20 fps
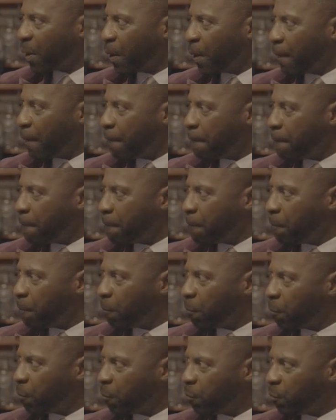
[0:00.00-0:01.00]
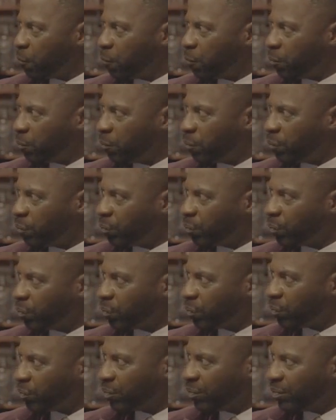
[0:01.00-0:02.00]

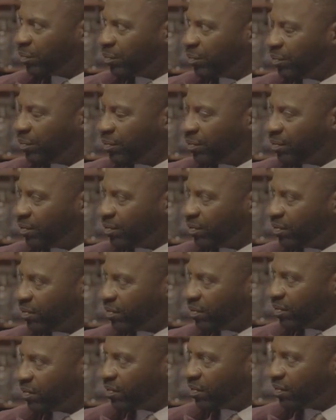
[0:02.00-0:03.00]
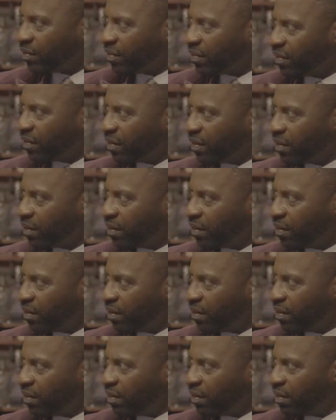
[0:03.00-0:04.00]

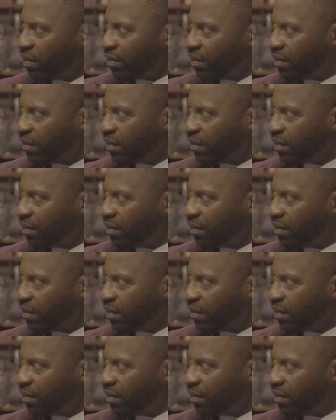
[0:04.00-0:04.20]
(silent)